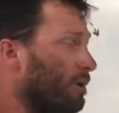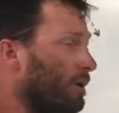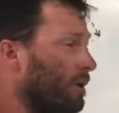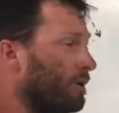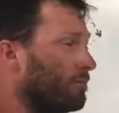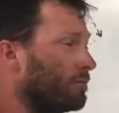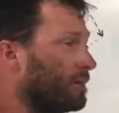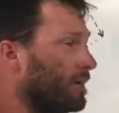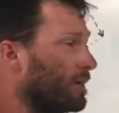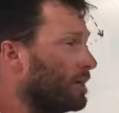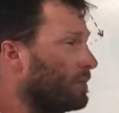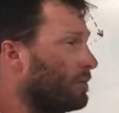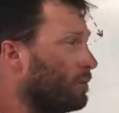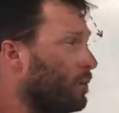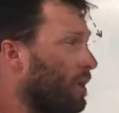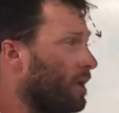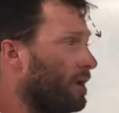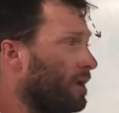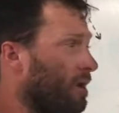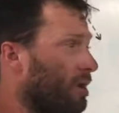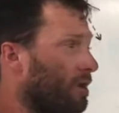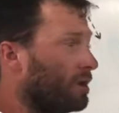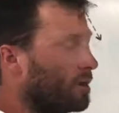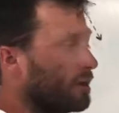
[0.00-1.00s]
went from like
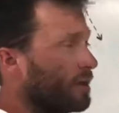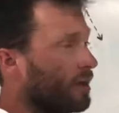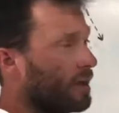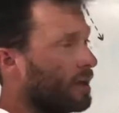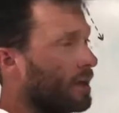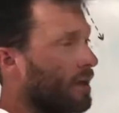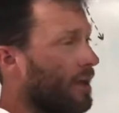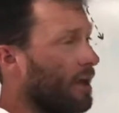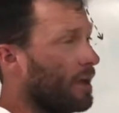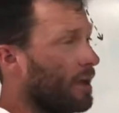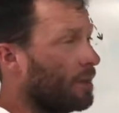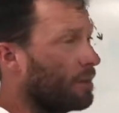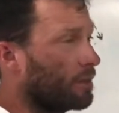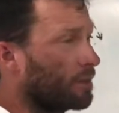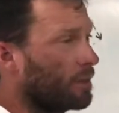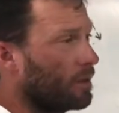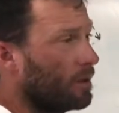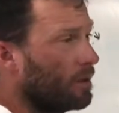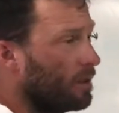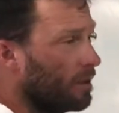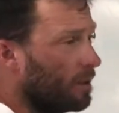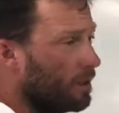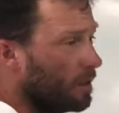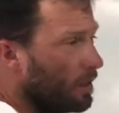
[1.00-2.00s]
20th to like
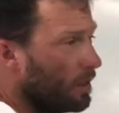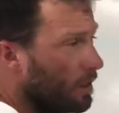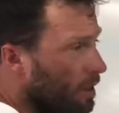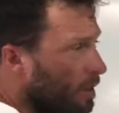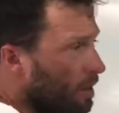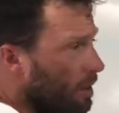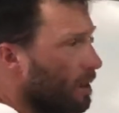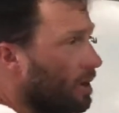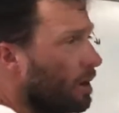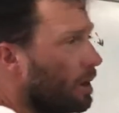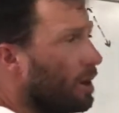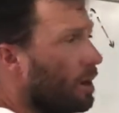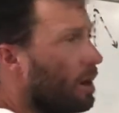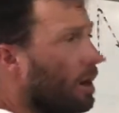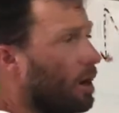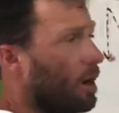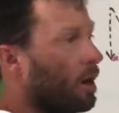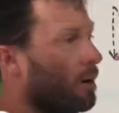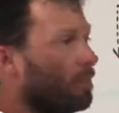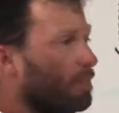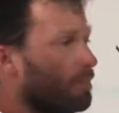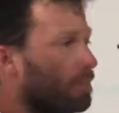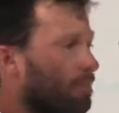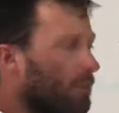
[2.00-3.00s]

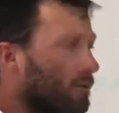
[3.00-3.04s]
8th.